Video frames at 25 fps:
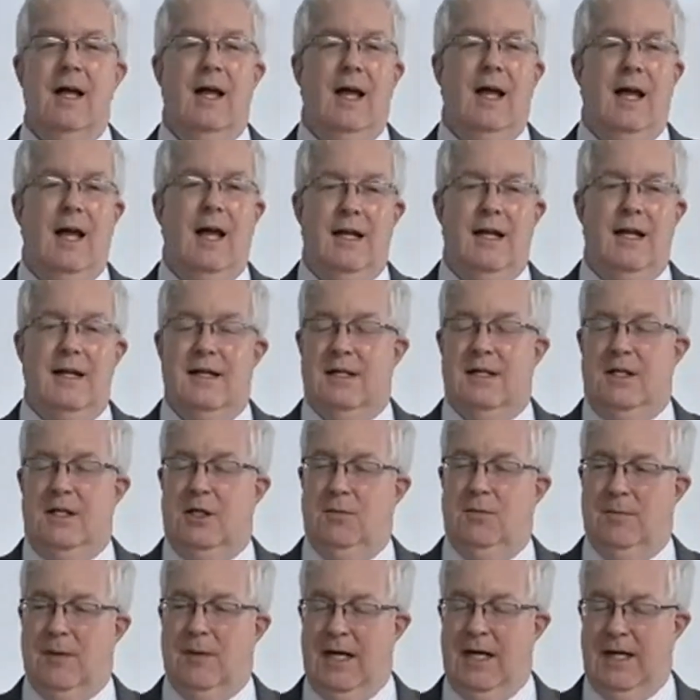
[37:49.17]
And
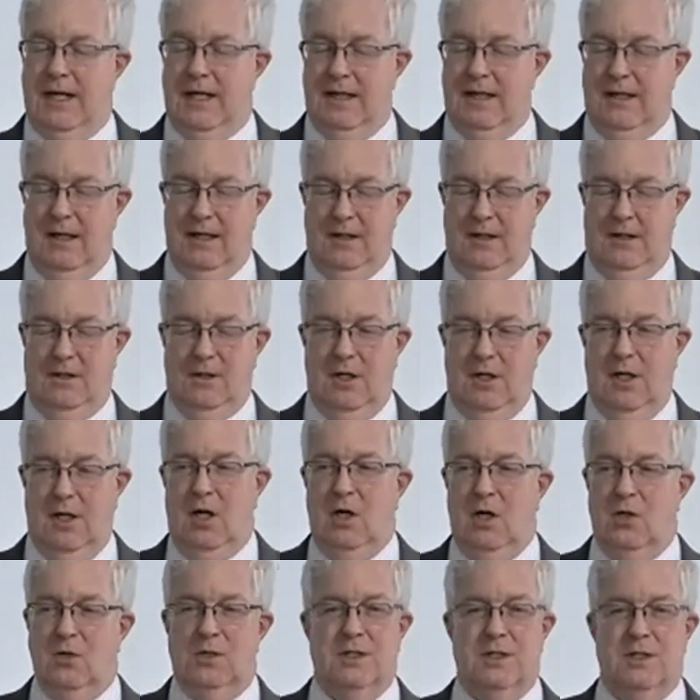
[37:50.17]
you made it under
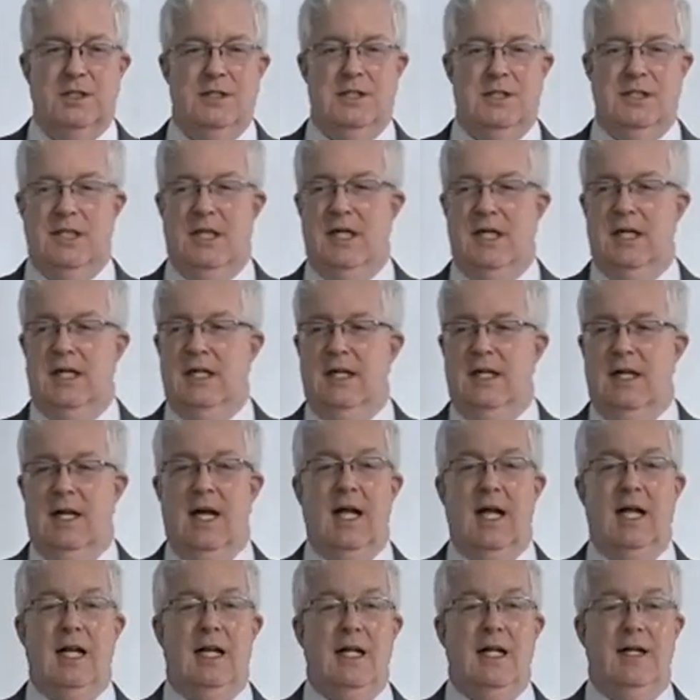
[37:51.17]
O.C.G.A.
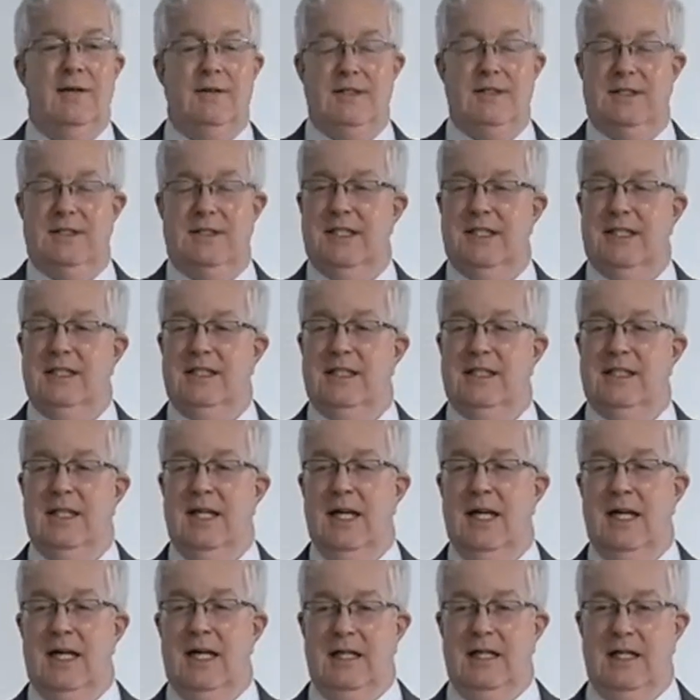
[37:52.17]

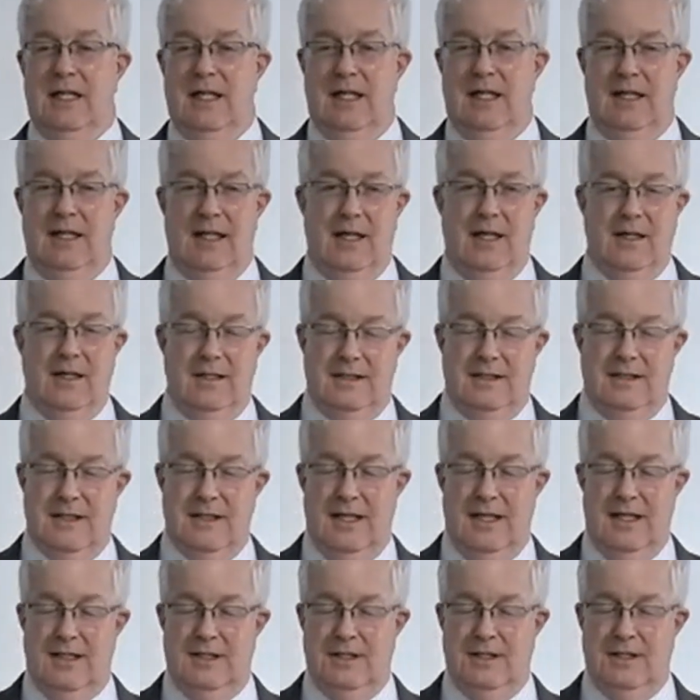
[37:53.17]
91168, and the other
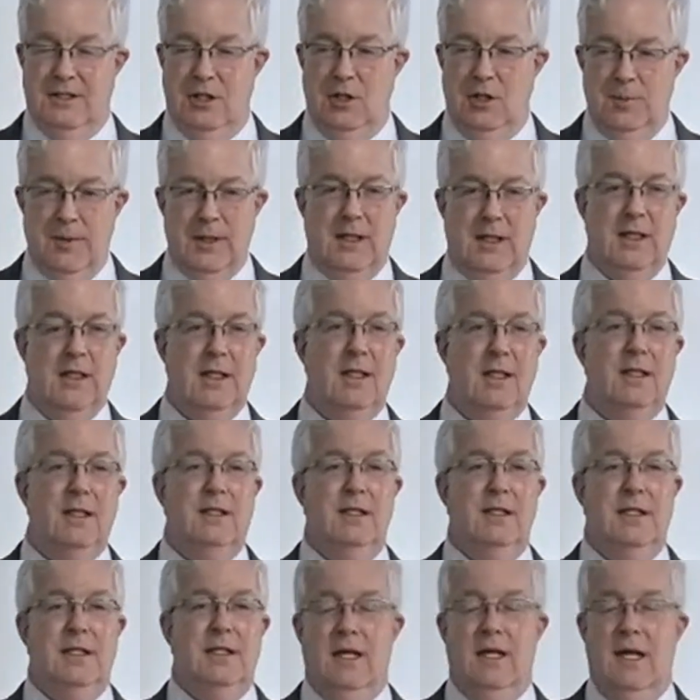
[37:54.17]
side stupidly
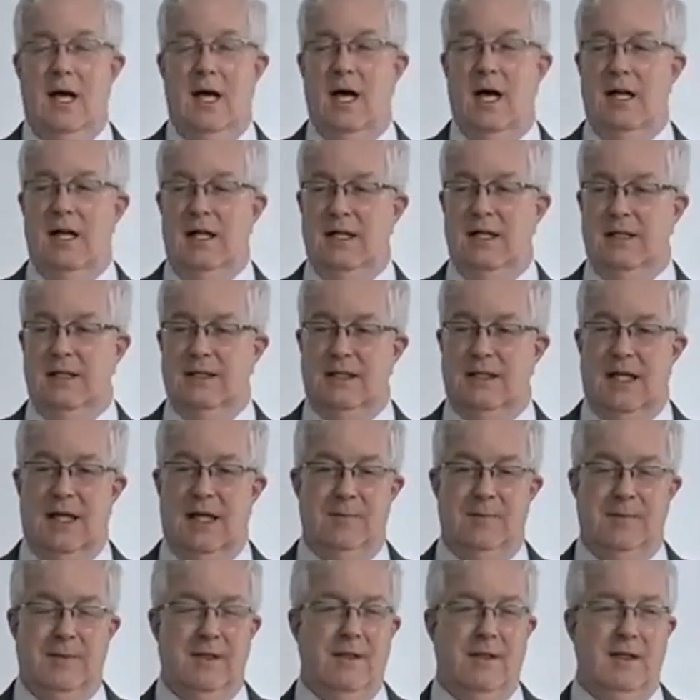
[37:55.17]
did not
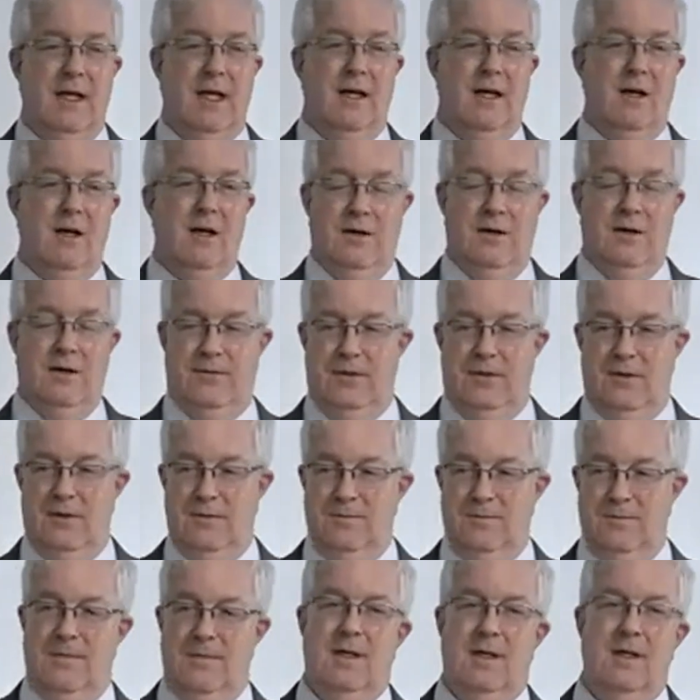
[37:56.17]
accept that offer.
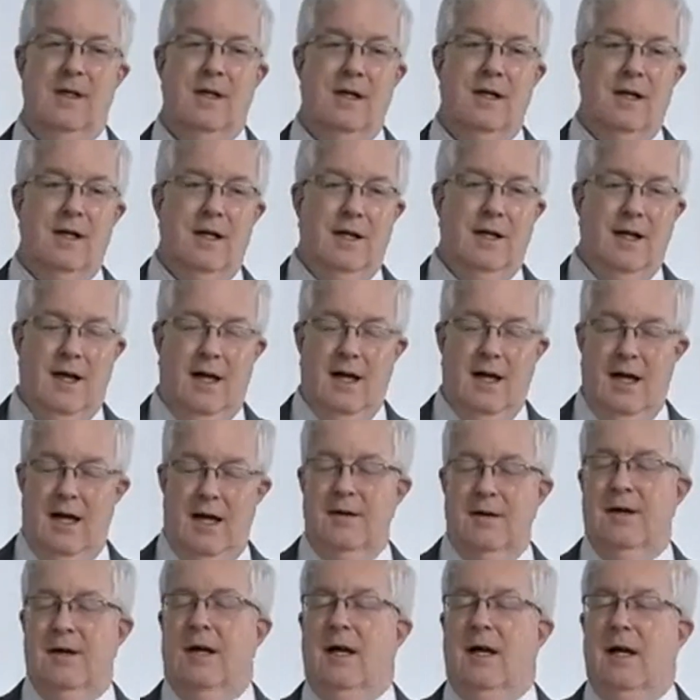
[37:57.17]

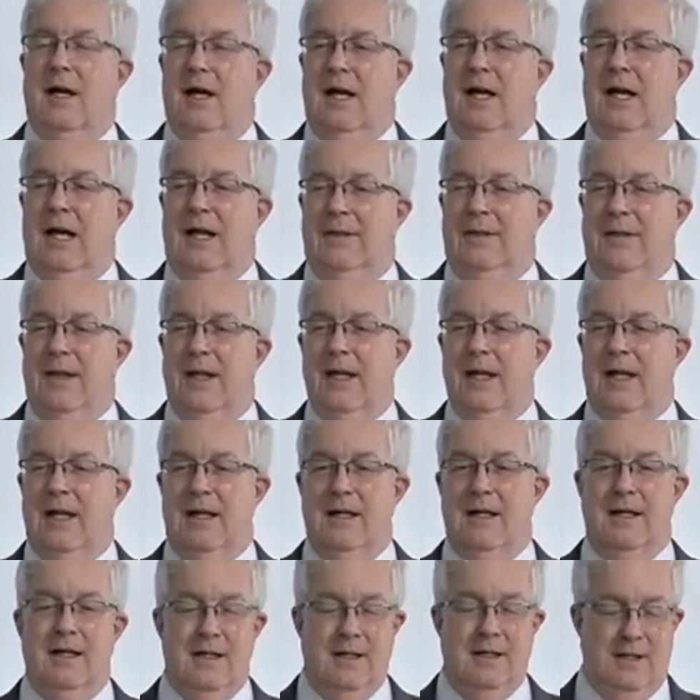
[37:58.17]
And
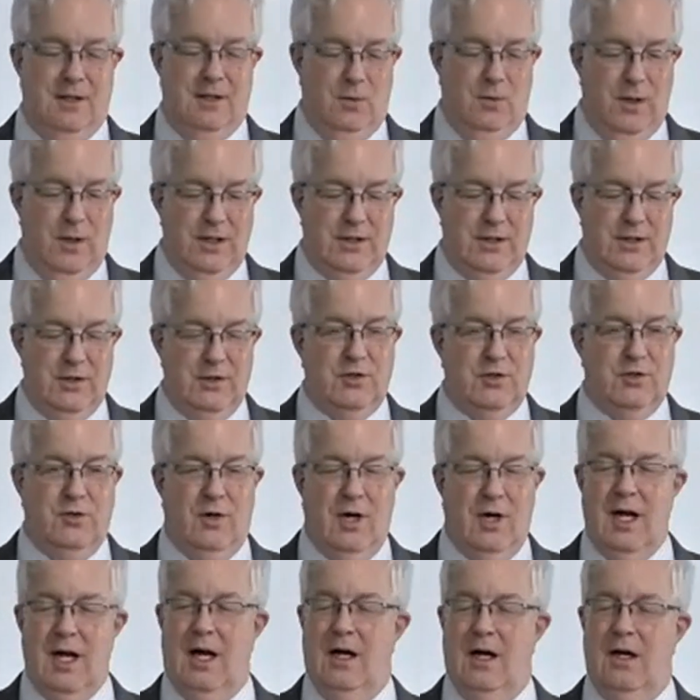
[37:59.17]
then you went to
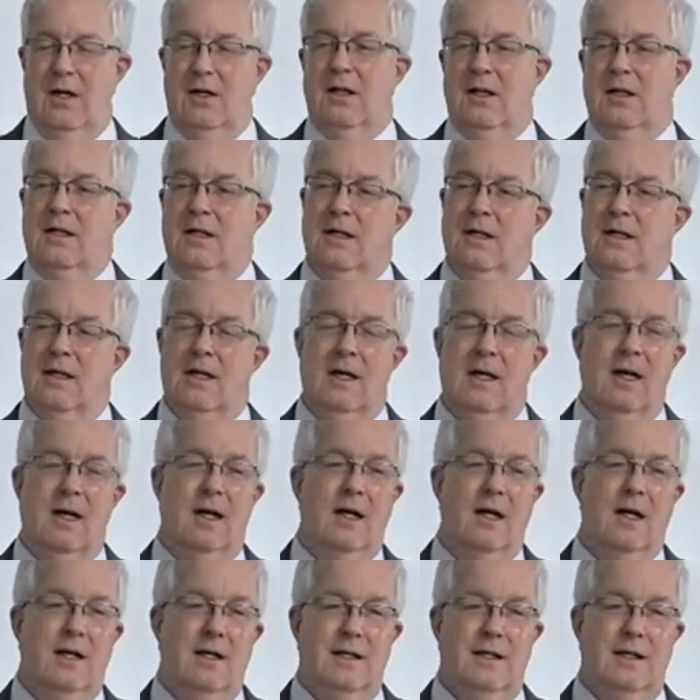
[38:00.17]
trial
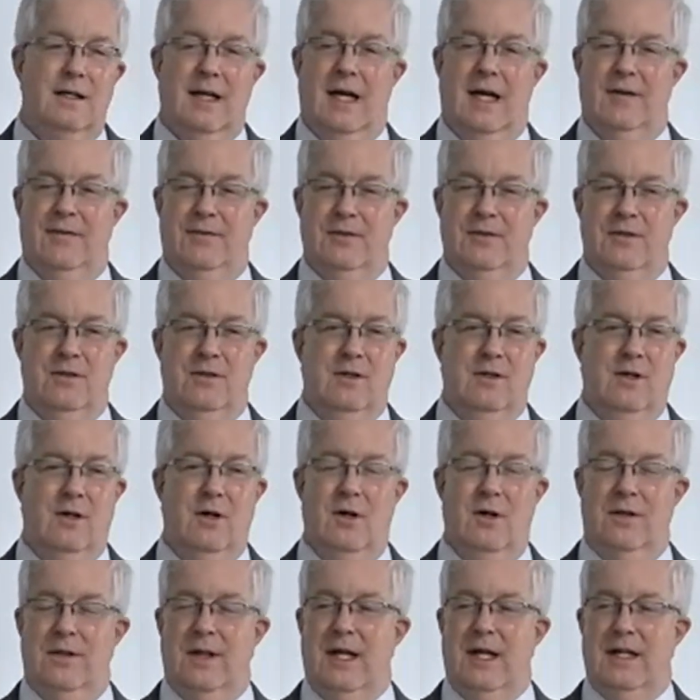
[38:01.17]
after
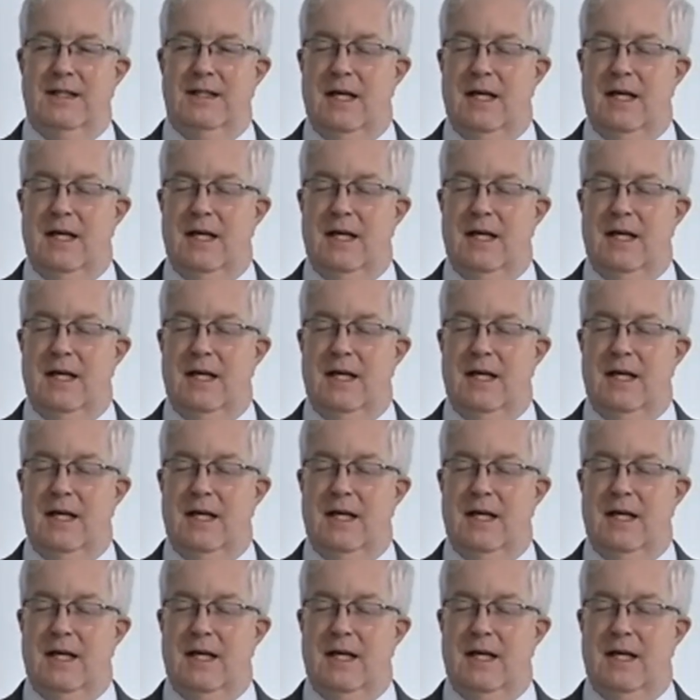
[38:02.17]
all that